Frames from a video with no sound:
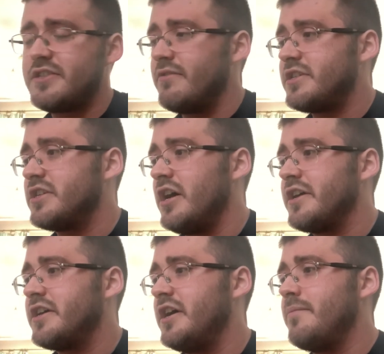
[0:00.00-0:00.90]
So it's
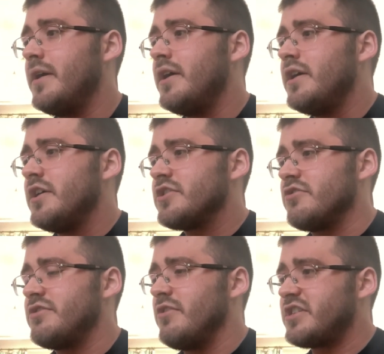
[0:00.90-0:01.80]
like so
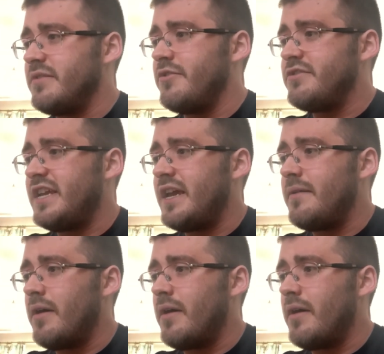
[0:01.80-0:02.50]
she works at the museum.